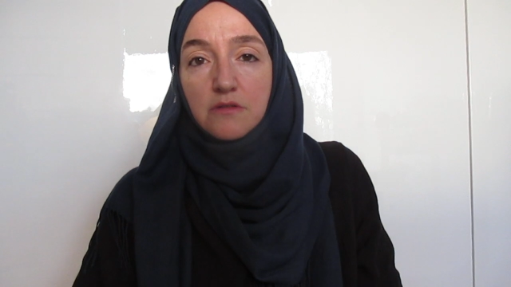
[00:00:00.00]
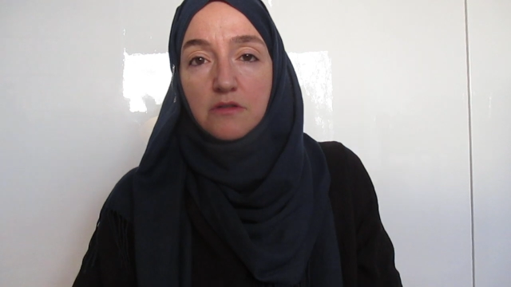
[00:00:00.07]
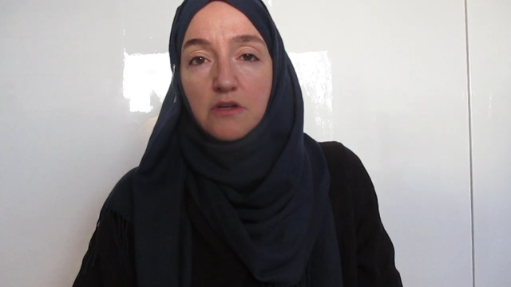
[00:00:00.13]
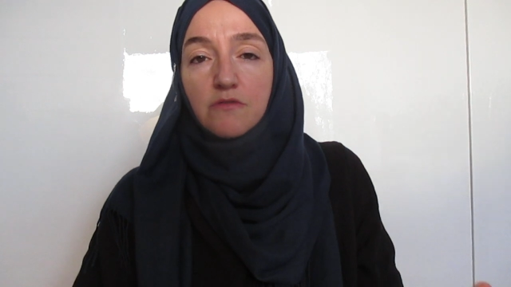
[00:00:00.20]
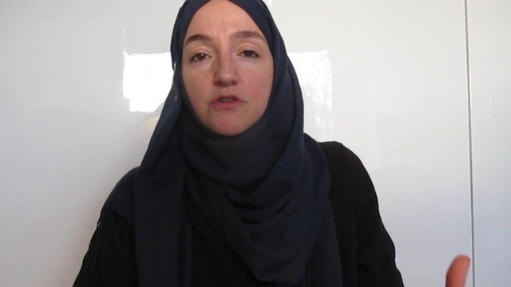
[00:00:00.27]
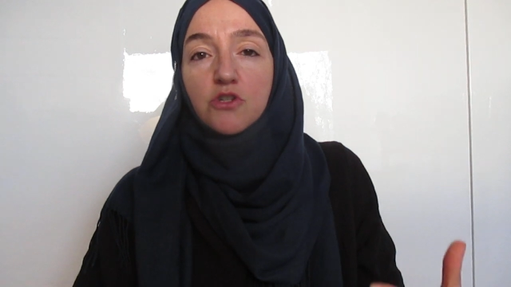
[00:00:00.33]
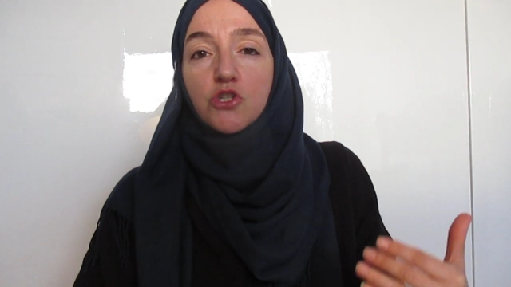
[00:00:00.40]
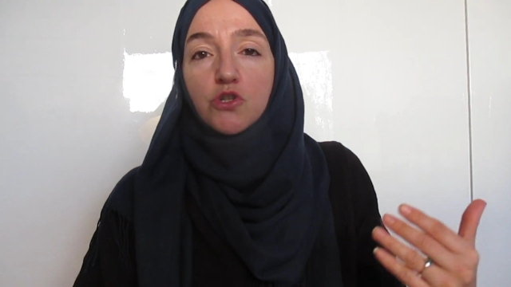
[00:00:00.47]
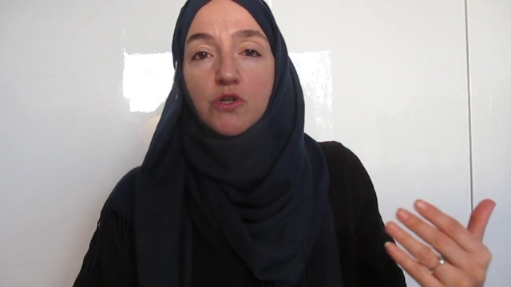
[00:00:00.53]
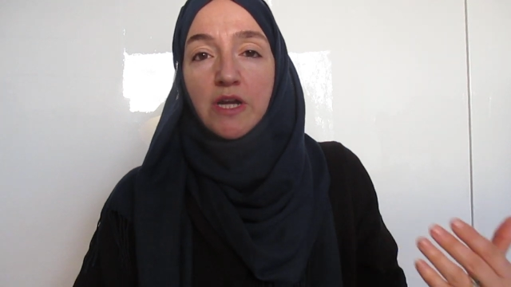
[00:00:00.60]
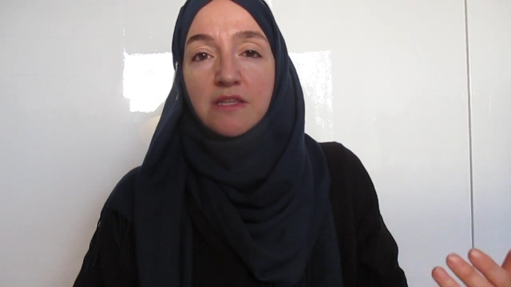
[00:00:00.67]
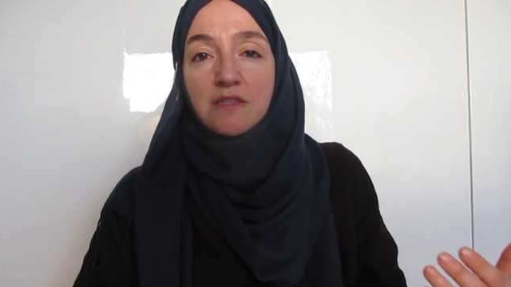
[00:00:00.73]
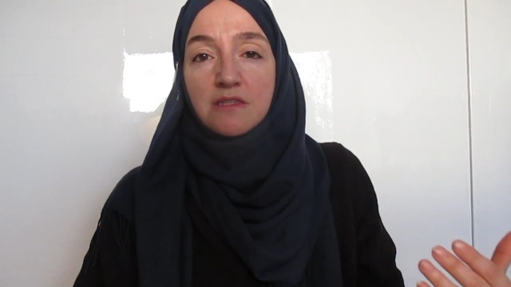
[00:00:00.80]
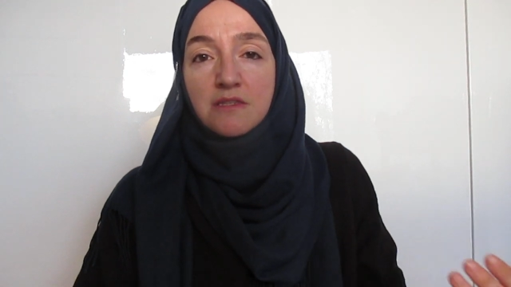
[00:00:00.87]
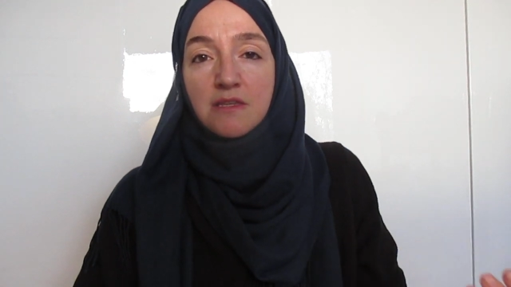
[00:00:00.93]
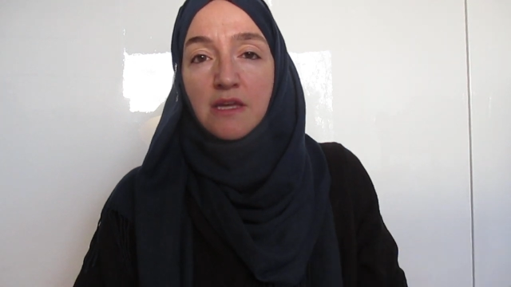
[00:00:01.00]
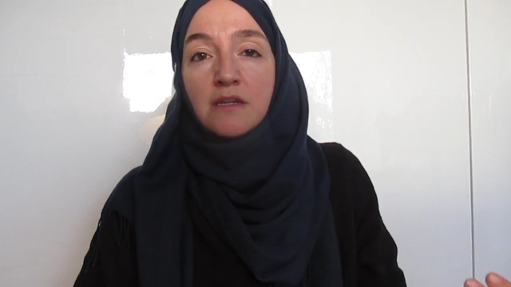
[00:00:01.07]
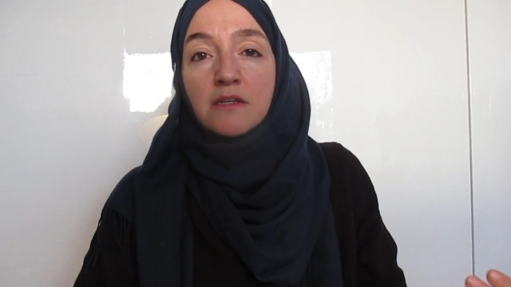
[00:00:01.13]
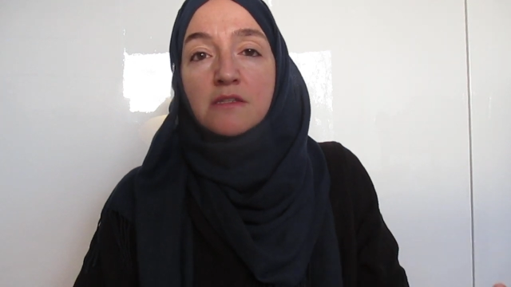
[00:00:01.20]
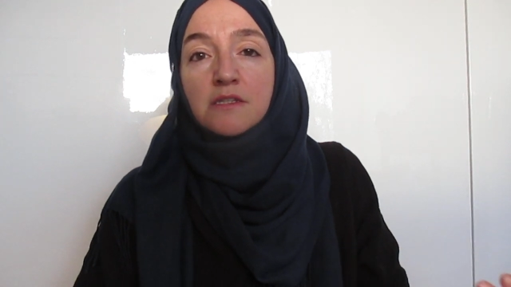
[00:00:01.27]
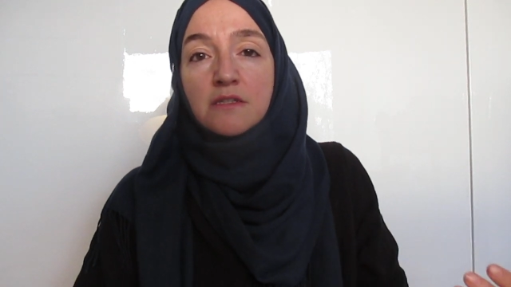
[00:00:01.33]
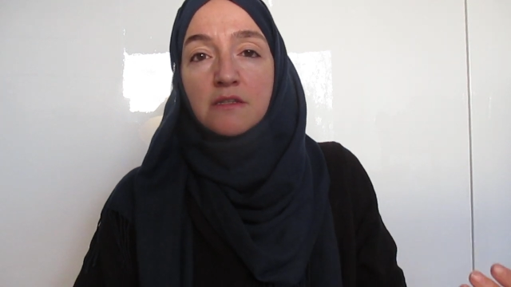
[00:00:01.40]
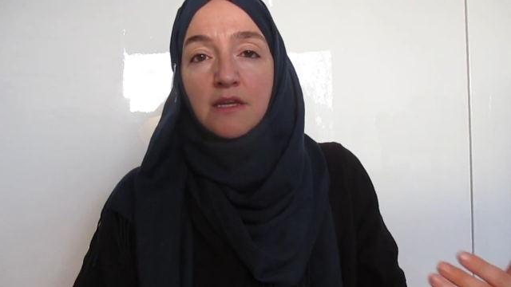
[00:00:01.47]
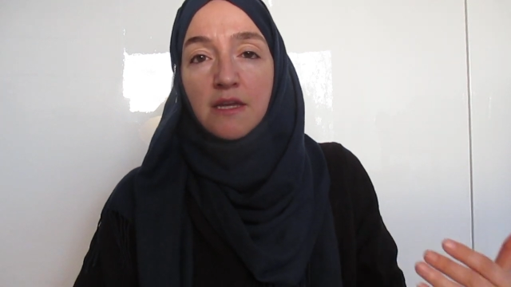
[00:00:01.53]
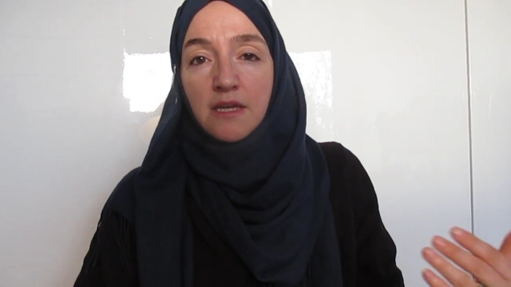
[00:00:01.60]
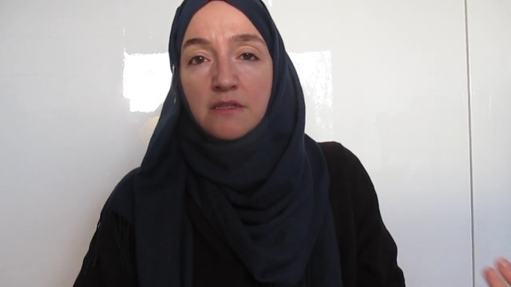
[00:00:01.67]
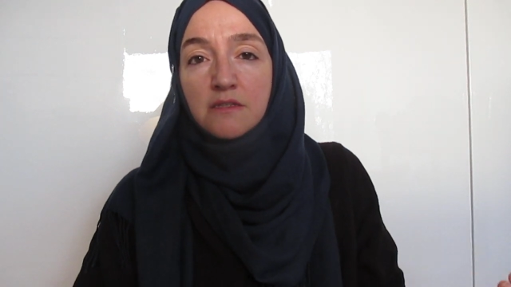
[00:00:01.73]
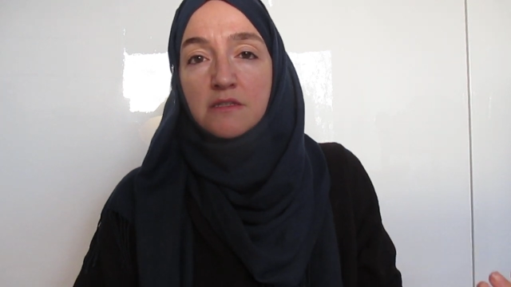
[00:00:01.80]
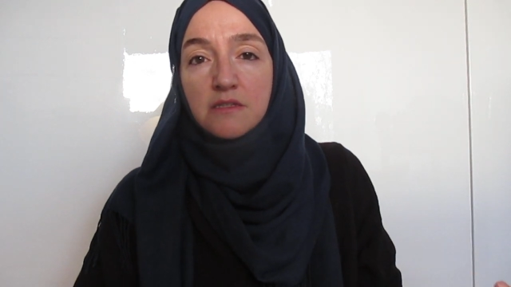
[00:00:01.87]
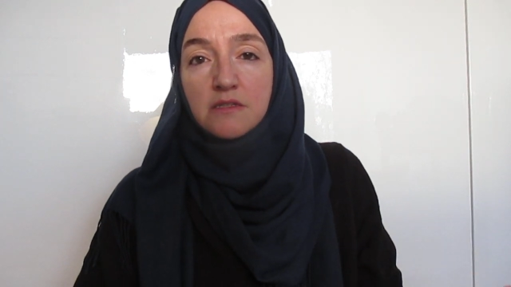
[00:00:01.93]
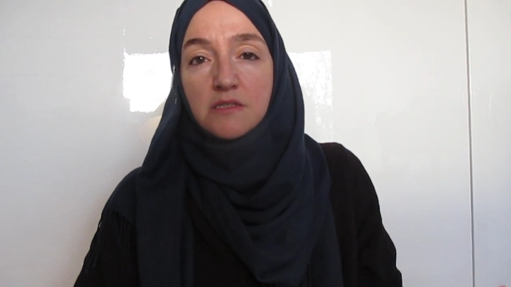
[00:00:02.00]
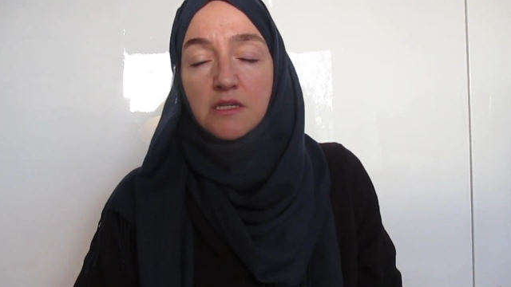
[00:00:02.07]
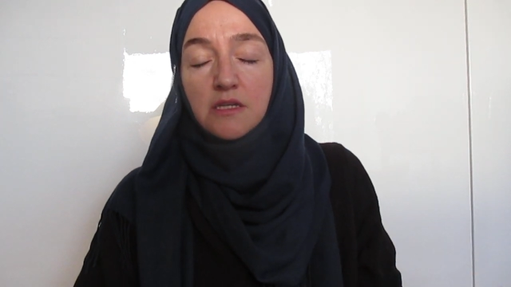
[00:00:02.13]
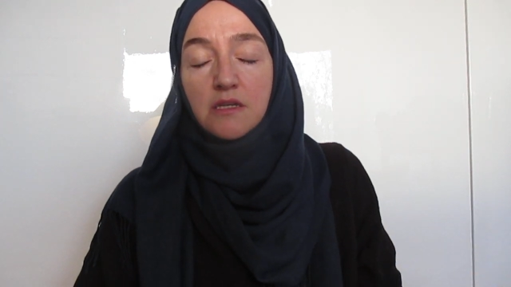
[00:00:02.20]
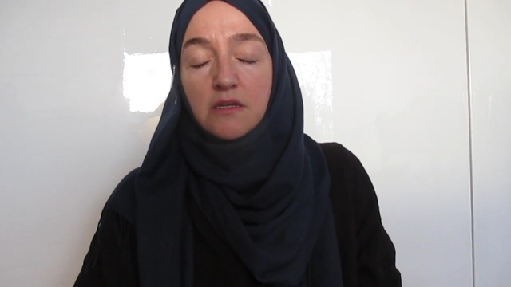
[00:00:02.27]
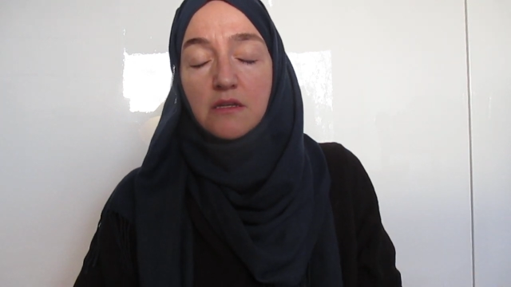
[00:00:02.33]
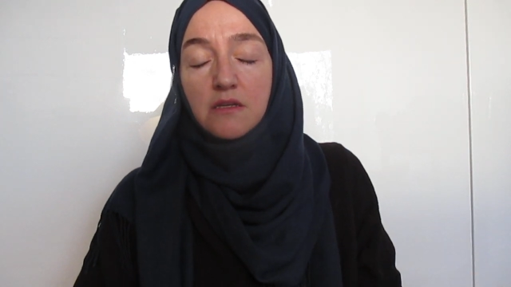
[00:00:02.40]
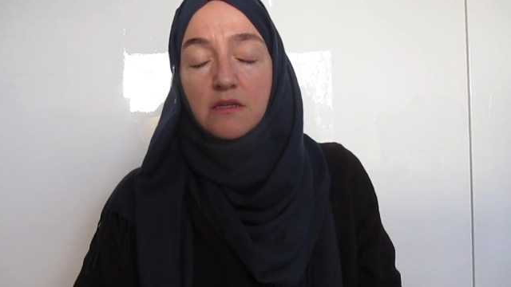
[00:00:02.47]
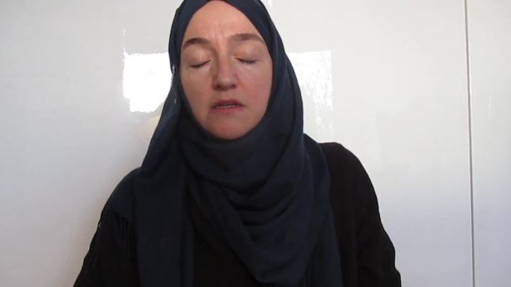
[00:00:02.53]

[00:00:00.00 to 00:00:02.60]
of a transcendent entity,